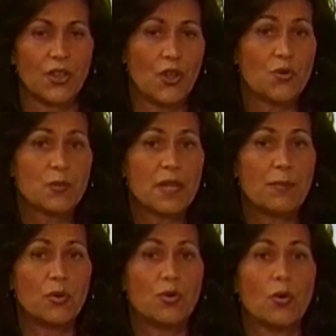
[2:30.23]
Those
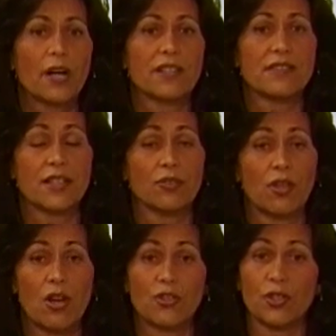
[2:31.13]
people who are considered
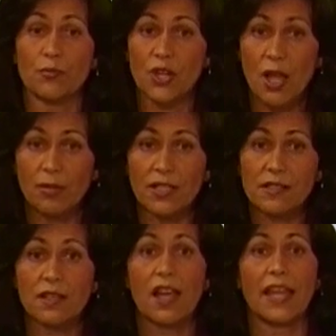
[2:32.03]
long-term
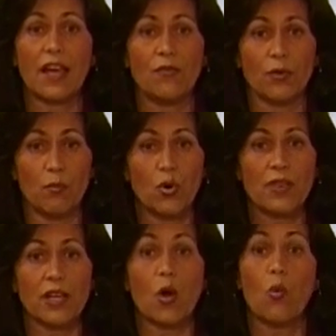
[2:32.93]
jobless account for
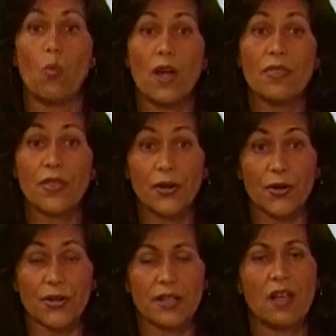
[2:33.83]
more than
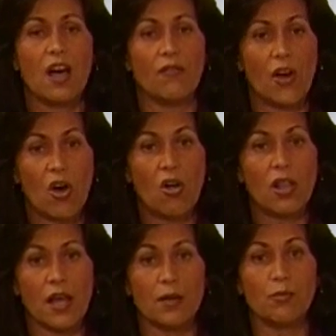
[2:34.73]
1/3 of
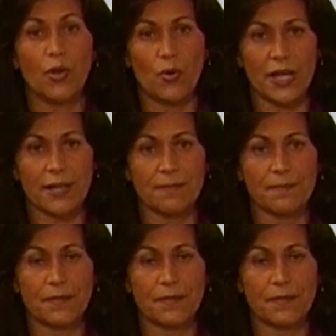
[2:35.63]
all unemployed,